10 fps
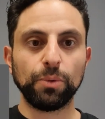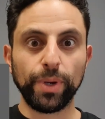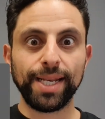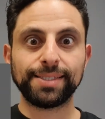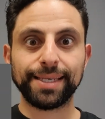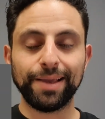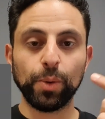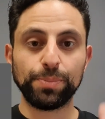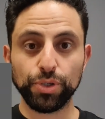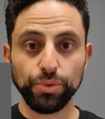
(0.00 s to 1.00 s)
we need to
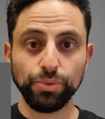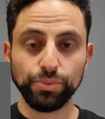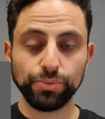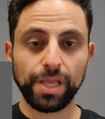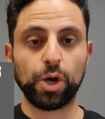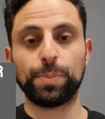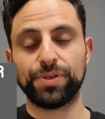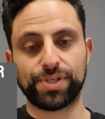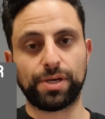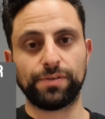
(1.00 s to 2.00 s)
help you help
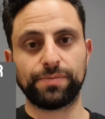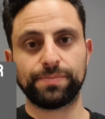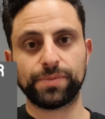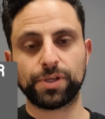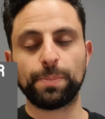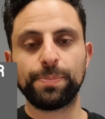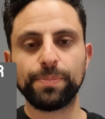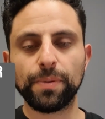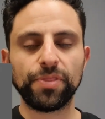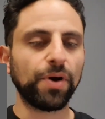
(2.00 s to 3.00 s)
yourself. So
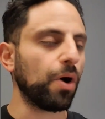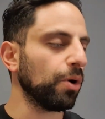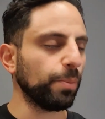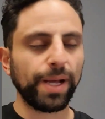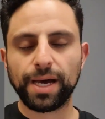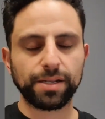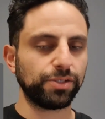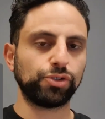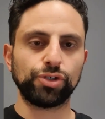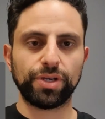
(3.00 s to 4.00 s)
the whole part of
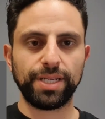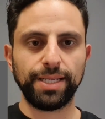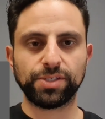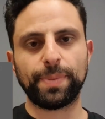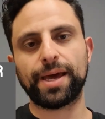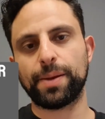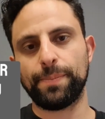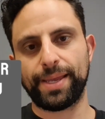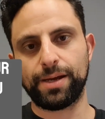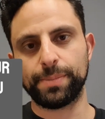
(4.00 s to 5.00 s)
this journey is about
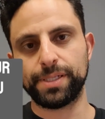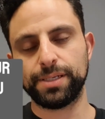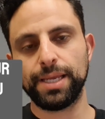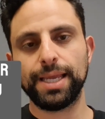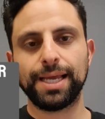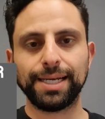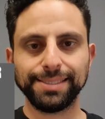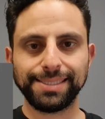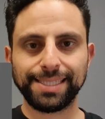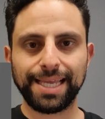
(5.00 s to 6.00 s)
empowerment.
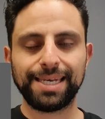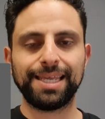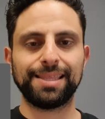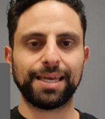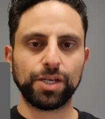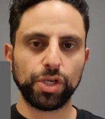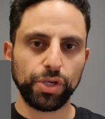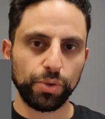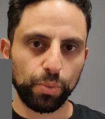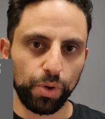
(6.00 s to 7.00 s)
Understanding that
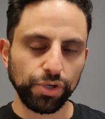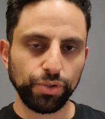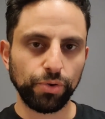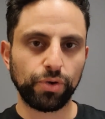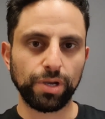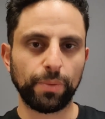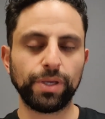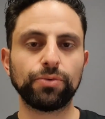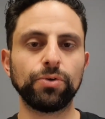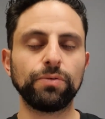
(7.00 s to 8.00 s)
what you're
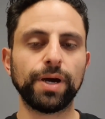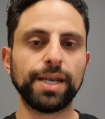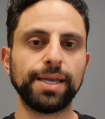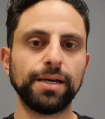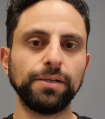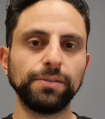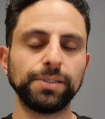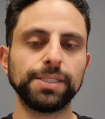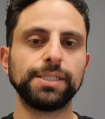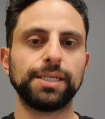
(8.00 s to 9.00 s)
going through right
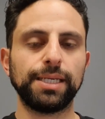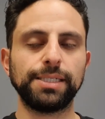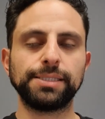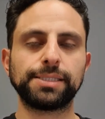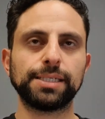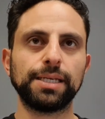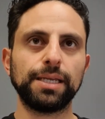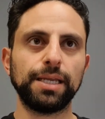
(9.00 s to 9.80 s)
now is